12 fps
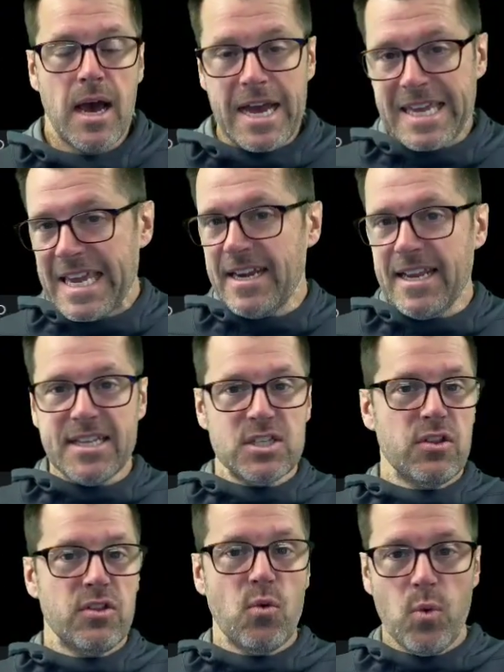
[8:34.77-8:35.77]
Again, it's
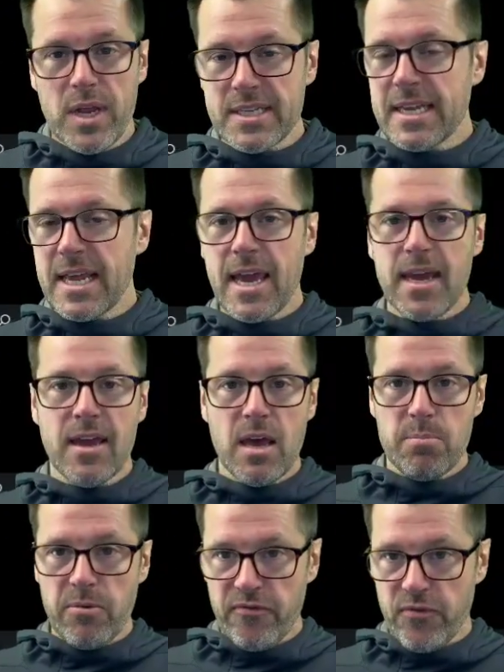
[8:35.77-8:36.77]
on the Wednesday
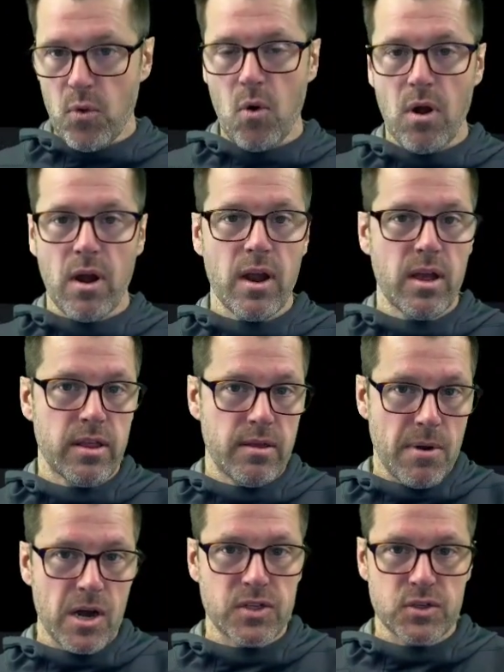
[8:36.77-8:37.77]
before the
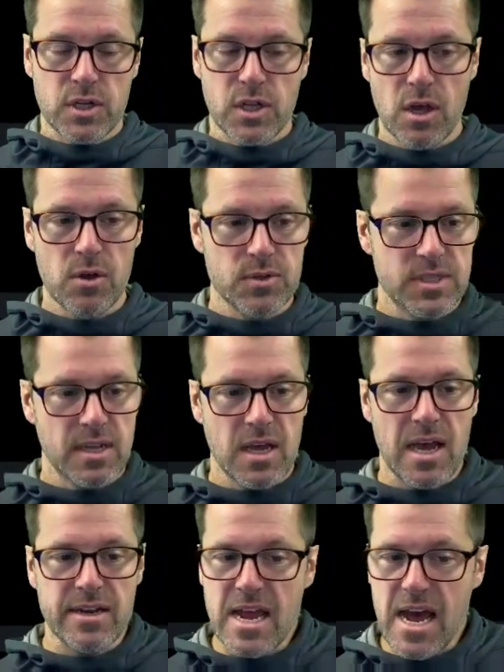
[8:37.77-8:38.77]
markets are closed.
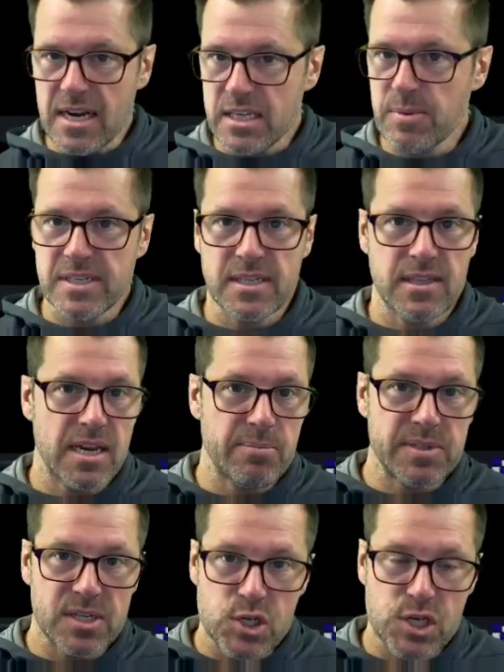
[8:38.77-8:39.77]
Not expecting a lot of
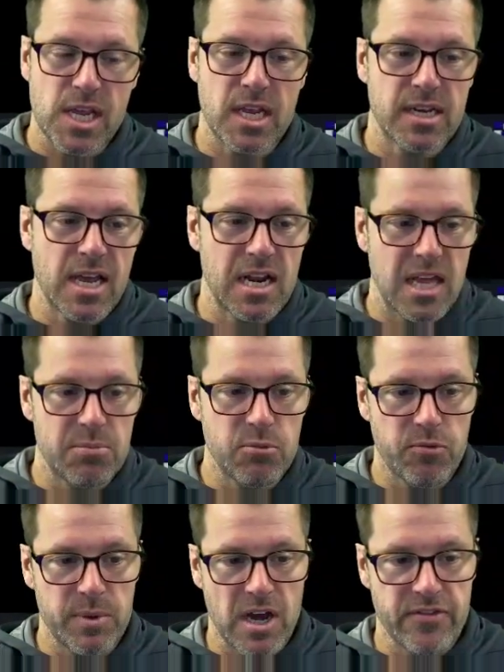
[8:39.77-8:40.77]
positioning, not a lot of
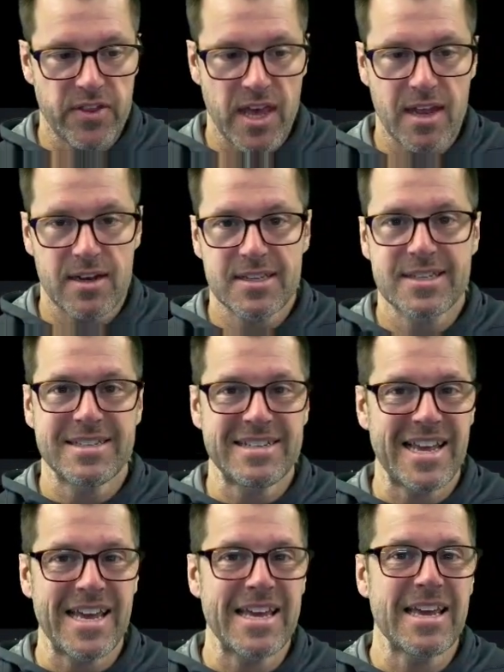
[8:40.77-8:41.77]
movement off of that.
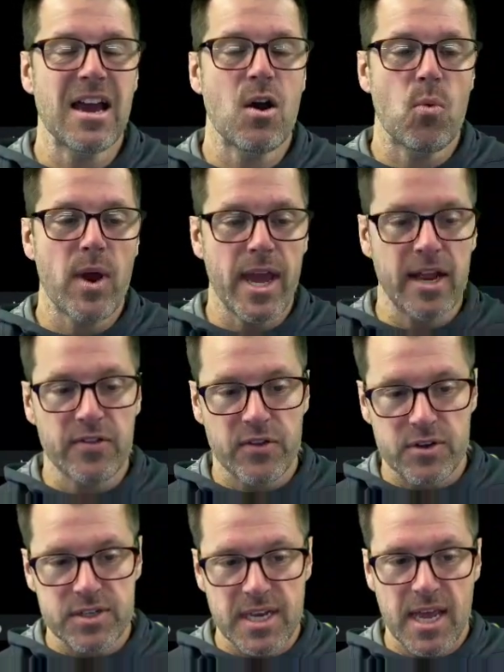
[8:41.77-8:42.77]
Stay away.
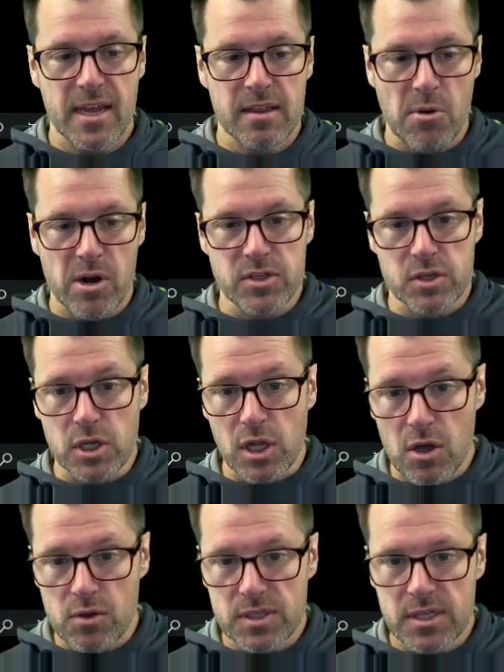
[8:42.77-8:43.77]
Thursday, markets are
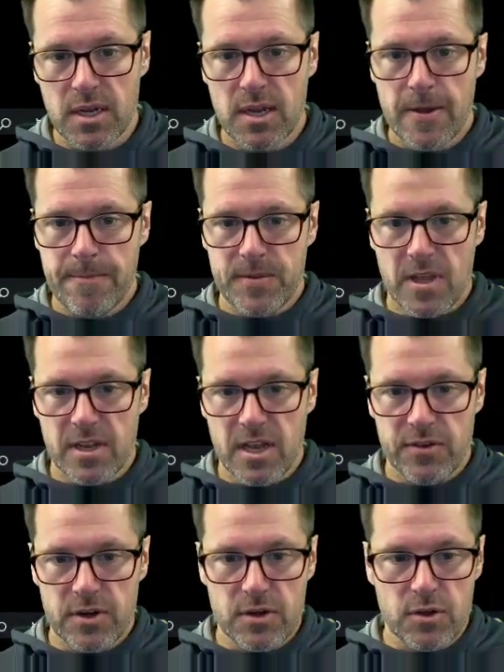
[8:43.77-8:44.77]
closed.
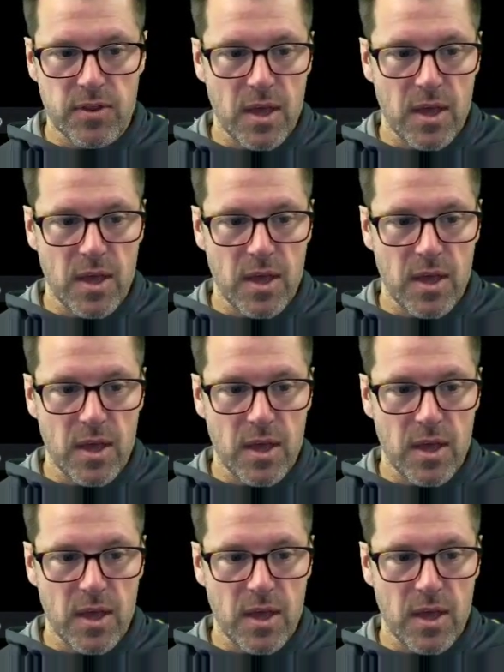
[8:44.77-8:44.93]
Nothing to do.